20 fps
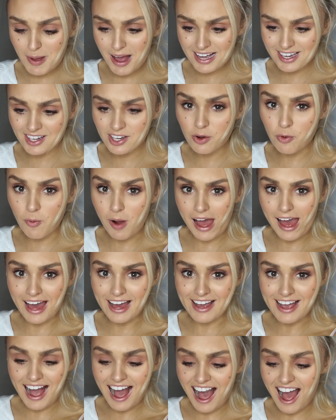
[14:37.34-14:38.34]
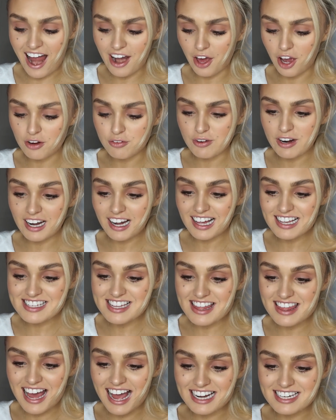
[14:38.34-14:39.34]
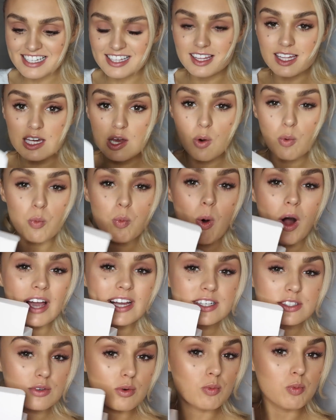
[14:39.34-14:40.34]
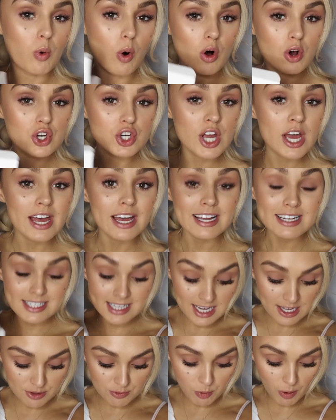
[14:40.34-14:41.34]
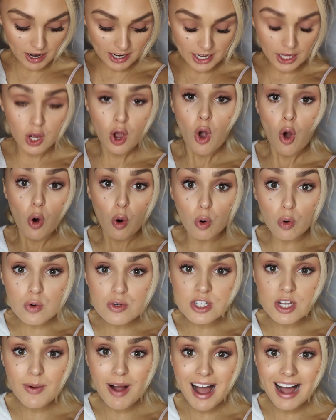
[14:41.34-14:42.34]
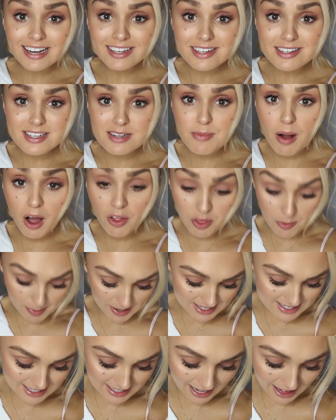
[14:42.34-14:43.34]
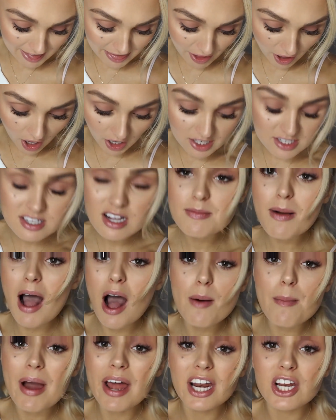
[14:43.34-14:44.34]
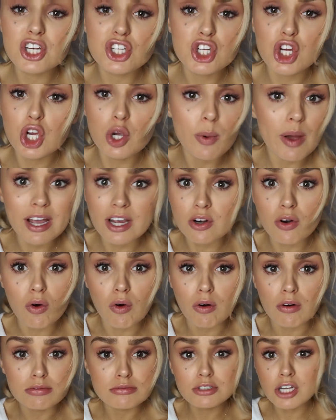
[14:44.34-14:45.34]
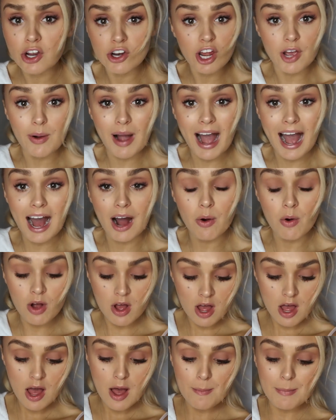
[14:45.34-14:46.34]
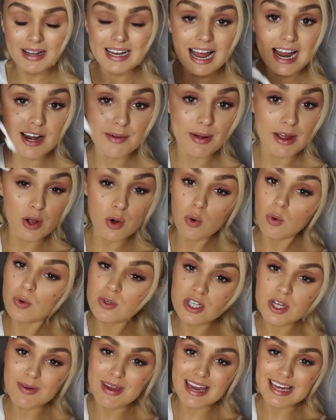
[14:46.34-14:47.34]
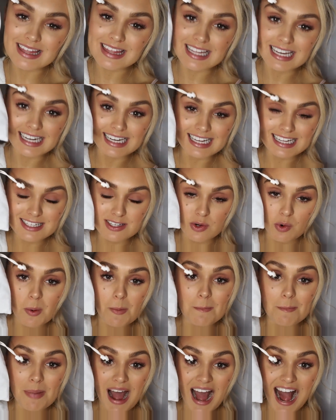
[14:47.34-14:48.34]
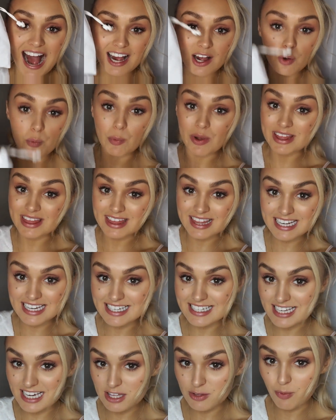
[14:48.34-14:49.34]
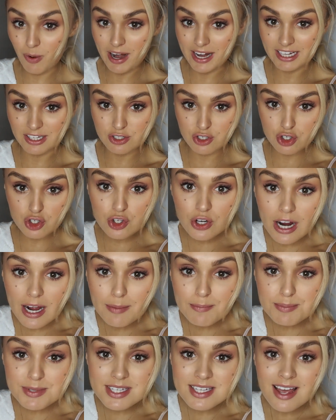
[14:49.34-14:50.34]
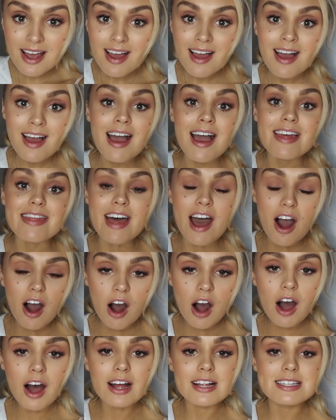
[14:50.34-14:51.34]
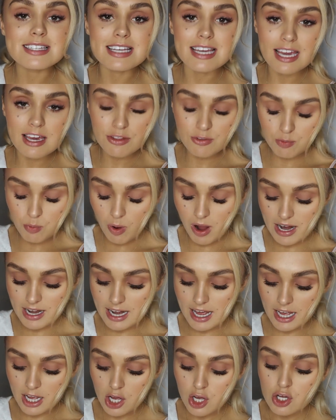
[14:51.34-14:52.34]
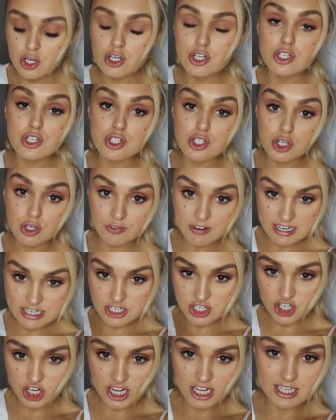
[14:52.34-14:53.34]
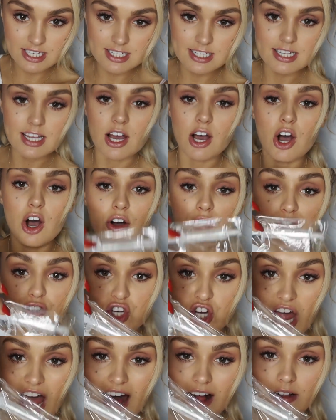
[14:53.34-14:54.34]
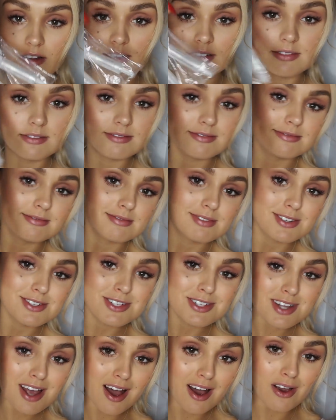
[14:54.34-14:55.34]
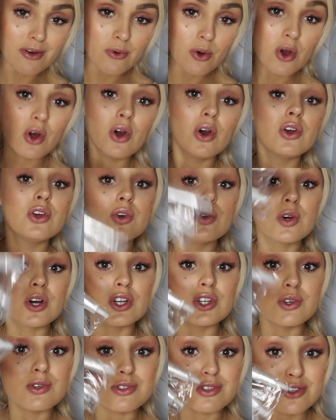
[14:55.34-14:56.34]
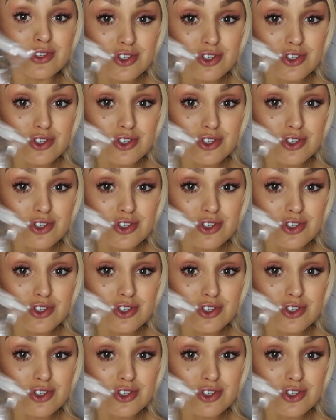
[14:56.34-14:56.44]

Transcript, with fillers: packing away, and I realised that the Whitewash Teeth Whitening also had some other bits in it that I somehow managed to ignore. Don't know how. But anyway, also in the little bag with the teeth whitening strips there are teeth whitening syringes of gel. So you can use the